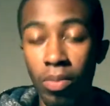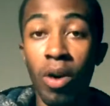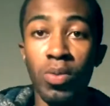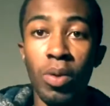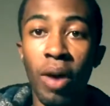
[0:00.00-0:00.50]

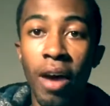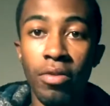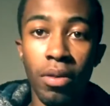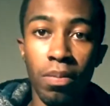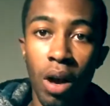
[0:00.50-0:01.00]
Most people
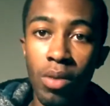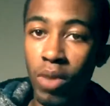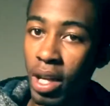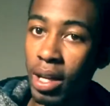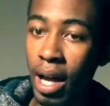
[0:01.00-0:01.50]
have the problem
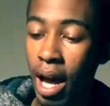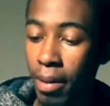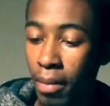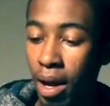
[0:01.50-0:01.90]
with getting hot